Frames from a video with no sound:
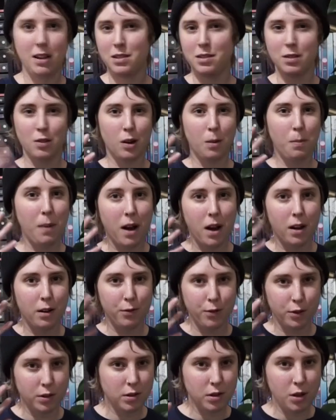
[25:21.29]
It's not a part
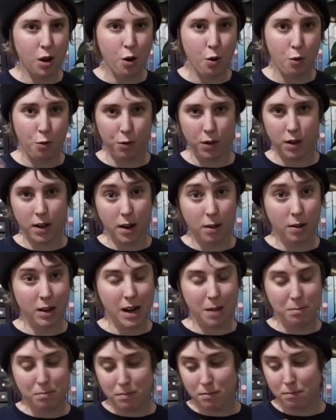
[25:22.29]
of your soul. You get what
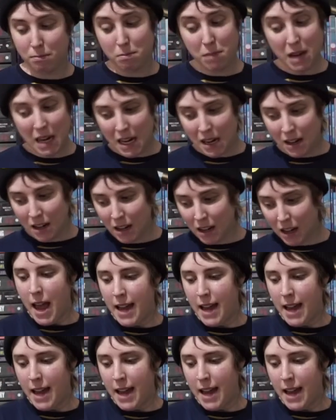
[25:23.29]
I mean?